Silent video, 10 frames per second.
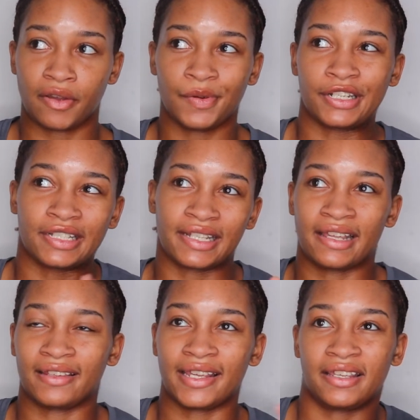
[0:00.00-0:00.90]
I wouldn't
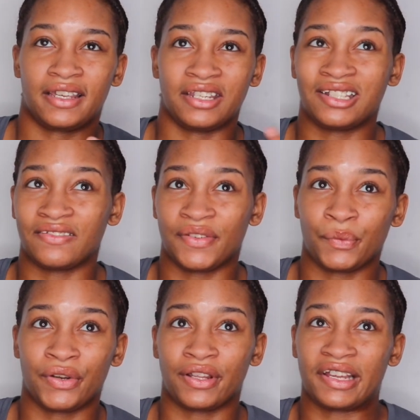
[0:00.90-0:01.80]
say like each of
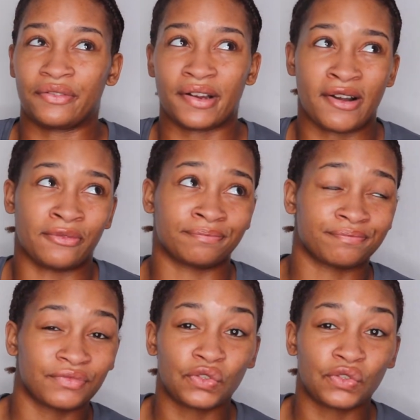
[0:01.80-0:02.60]
them were like around